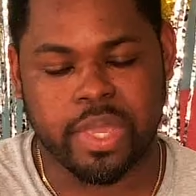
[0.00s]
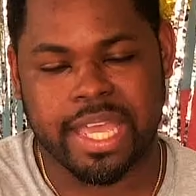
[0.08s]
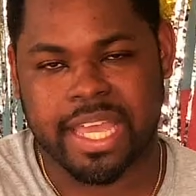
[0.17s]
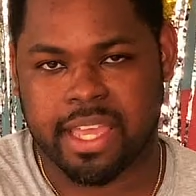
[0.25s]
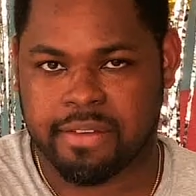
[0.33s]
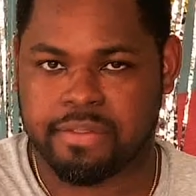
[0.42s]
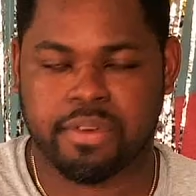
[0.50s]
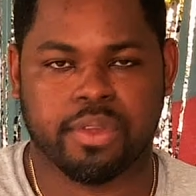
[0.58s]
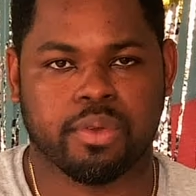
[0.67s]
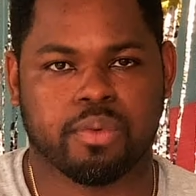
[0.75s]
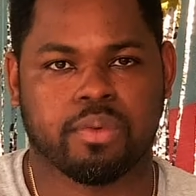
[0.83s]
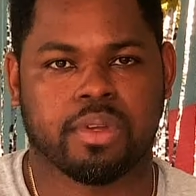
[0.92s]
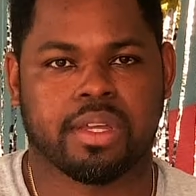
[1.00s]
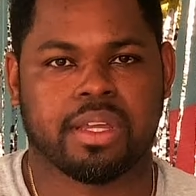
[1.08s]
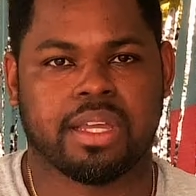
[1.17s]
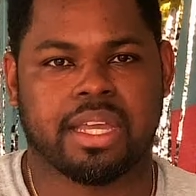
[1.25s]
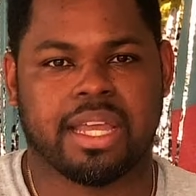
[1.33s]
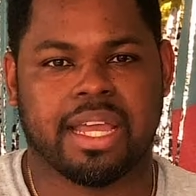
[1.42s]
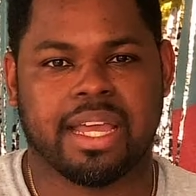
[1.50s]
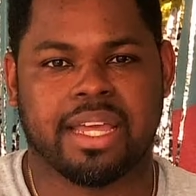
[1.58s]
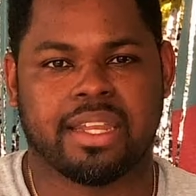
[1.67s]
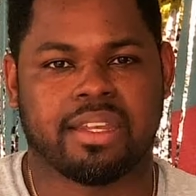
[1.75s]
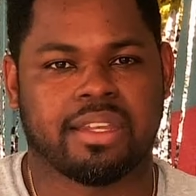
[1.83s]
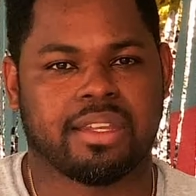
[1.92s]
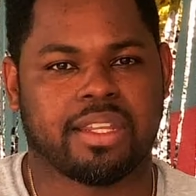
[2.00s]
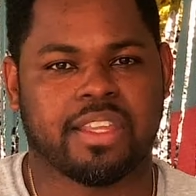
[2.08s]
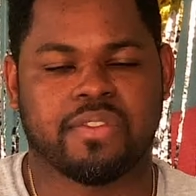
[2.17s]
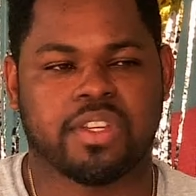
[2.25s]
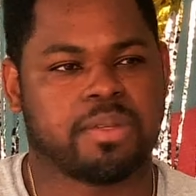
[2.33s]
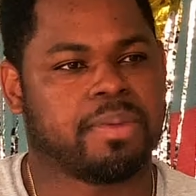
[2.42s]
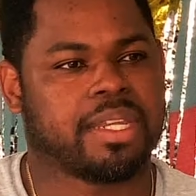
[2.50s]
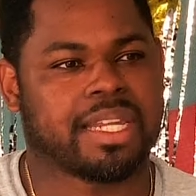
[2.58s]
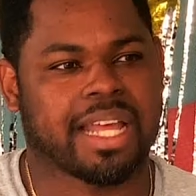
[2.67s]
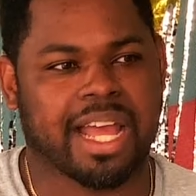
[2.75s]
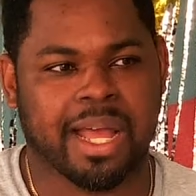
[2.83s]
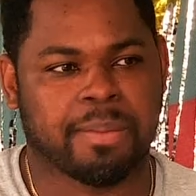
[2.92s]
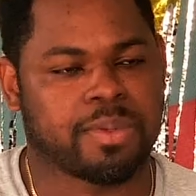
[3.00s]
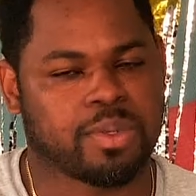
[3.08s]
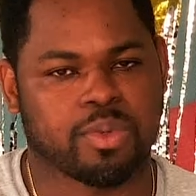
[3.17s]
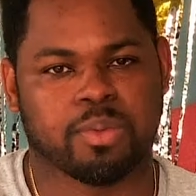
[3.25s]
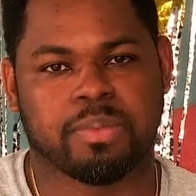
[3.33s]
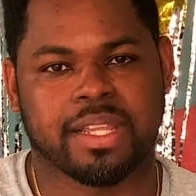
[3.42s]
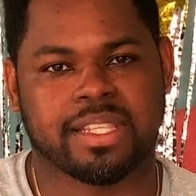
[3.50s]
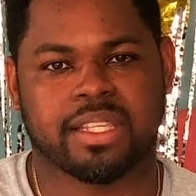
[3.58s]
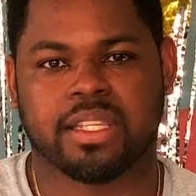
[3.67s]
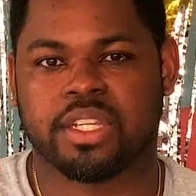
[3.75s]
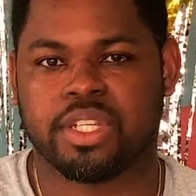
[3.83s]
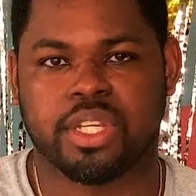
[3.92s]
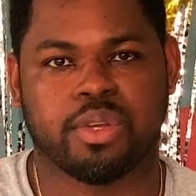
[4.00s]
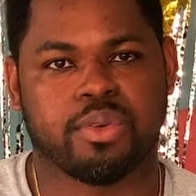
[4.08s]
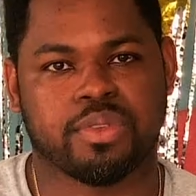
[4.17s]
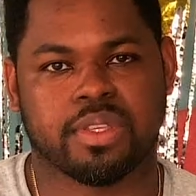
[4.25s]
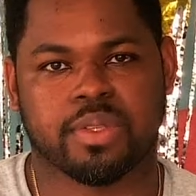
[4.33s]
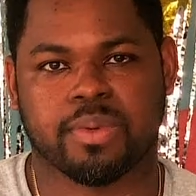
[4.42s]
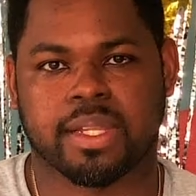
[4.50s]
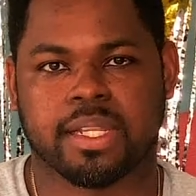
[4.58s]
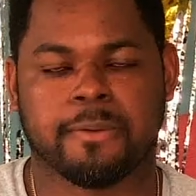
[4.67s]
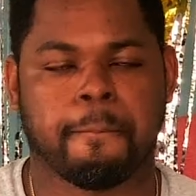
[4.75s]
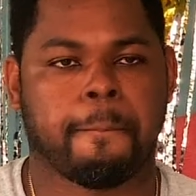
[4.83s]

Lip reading: are here for you. And they've just been an absolute blessing. The Chicos as well.